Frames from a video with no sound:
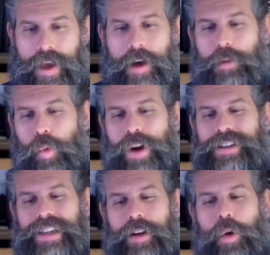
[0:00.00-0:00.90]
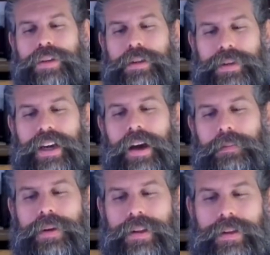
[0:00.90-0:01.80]
But one can only be
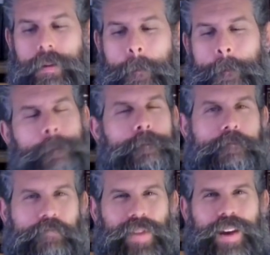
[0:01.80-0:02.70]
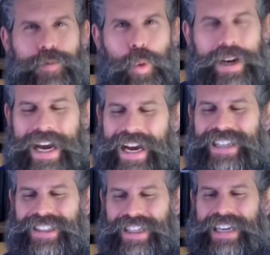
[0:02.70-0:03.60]
humble if one
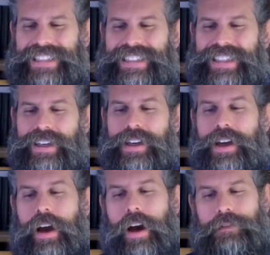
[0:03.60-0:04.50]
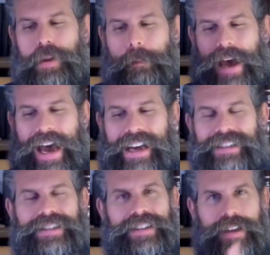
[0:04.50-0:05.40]
has an idea of the
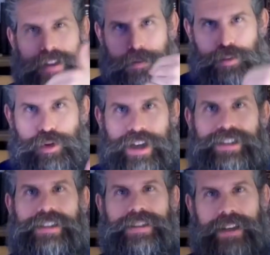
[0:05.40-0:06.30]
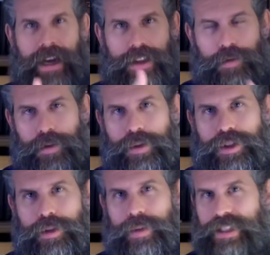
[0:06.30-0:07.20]
past the present, and the
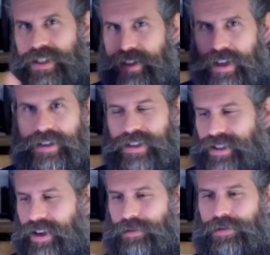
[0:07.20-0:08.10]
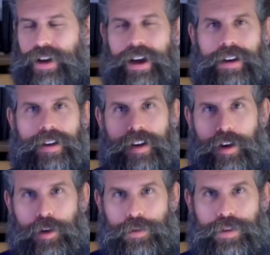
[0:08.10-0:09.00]
future. We discuss this. Avar,
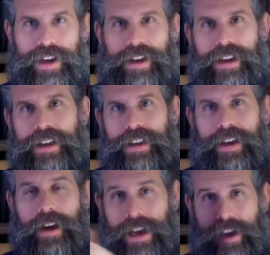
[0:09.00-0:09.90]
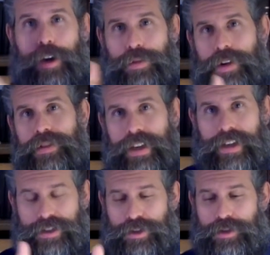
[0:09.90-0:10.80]
Hove, Hiye, Haya, Hove, Hiye,
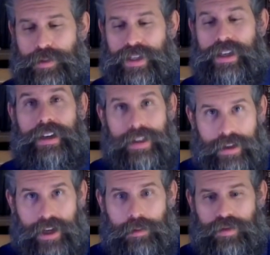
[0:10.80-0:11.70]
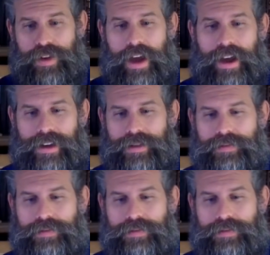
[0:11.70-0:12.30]
excuse me. The name of God.